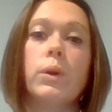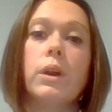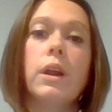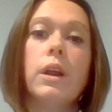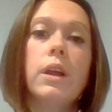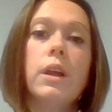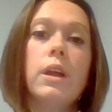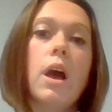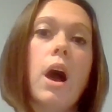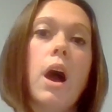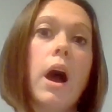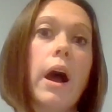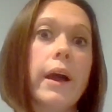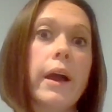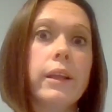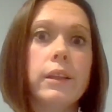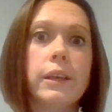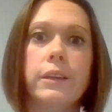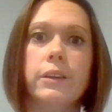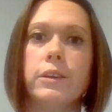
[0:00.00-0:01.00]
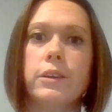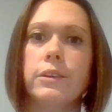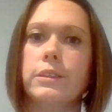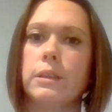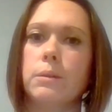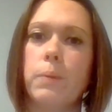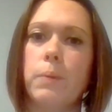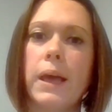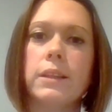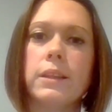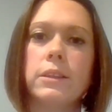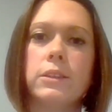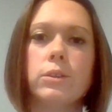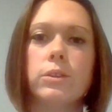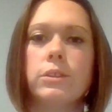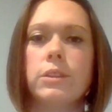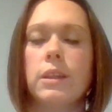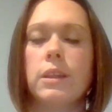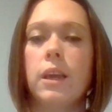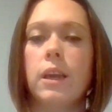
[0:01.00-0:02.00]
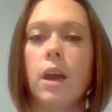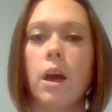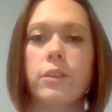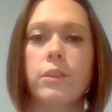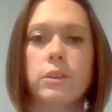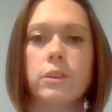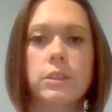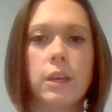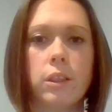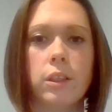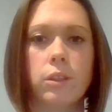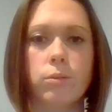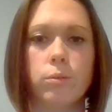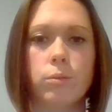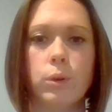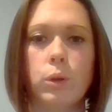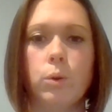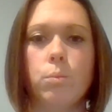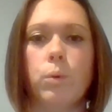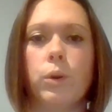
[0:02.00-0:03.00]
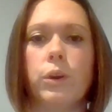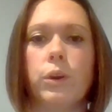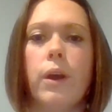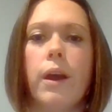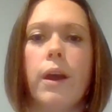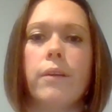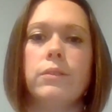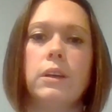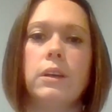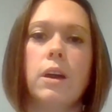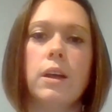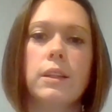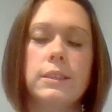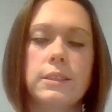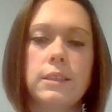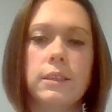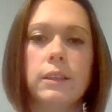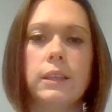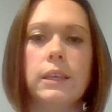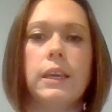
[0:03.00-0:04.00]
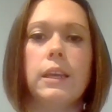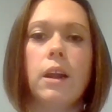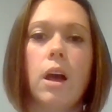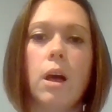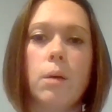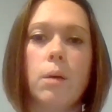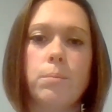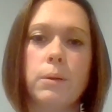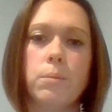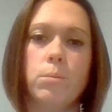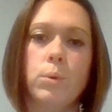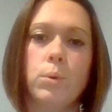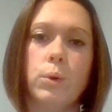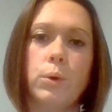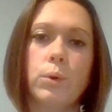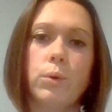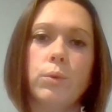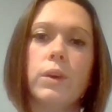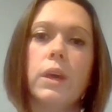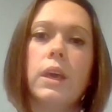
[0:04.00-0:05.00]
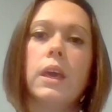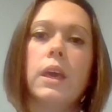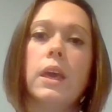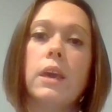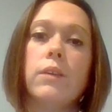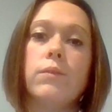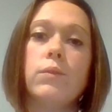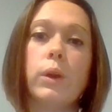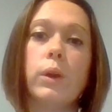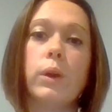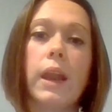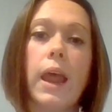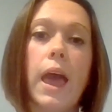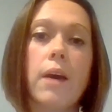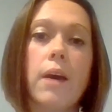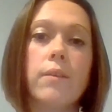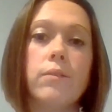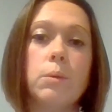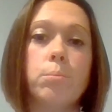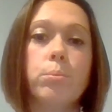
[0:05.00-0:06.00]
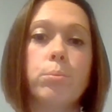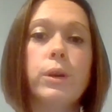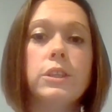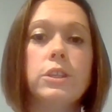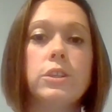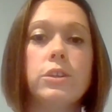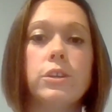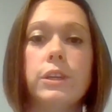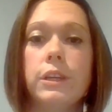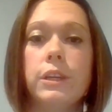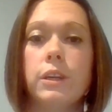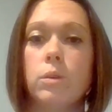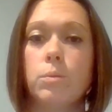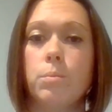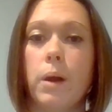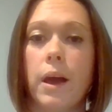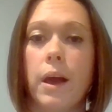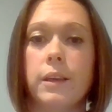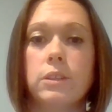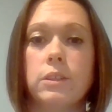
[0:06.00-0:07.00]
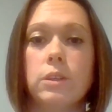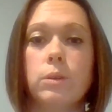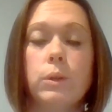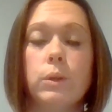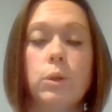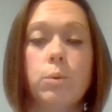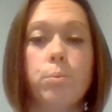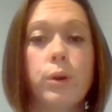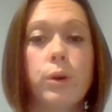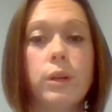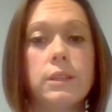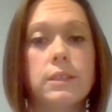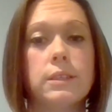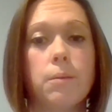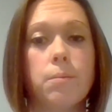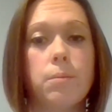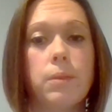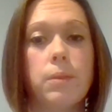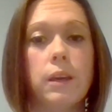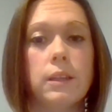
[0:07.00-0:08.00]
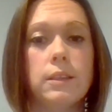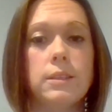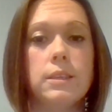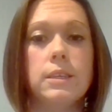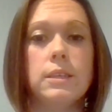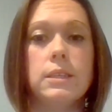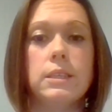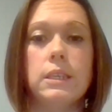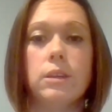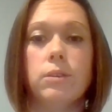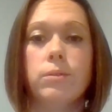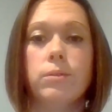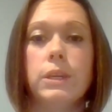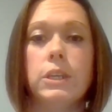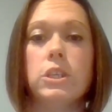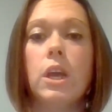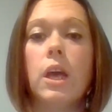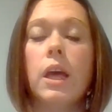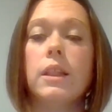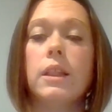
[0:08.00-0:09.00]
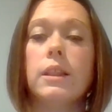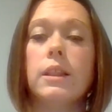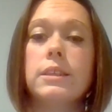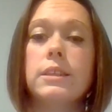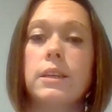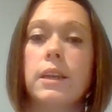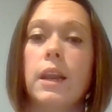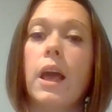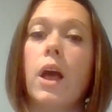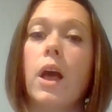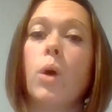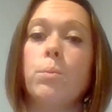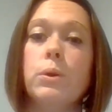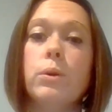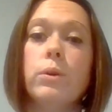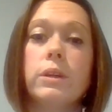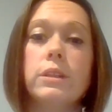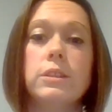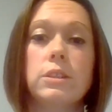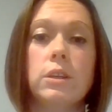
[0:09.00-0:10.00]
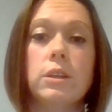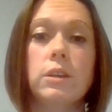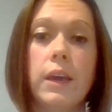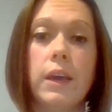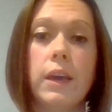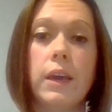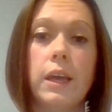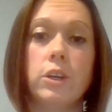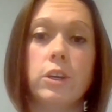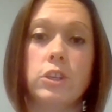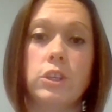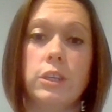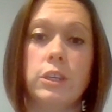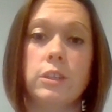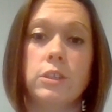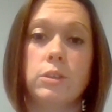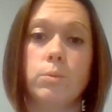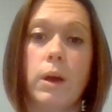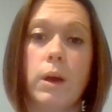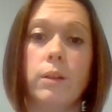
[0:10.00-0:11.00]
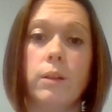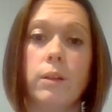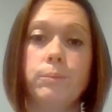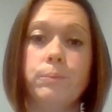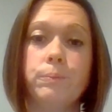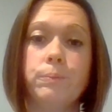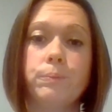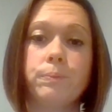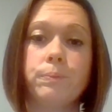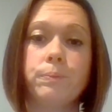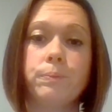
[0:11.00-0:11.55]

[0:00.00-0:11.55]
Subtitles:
your highlighters and pencils on the other side of the room where you have to constantly get up and move. If you can have the printer nearby, so when you print something, it's easy to reach, that's going to help you conserve energy as well.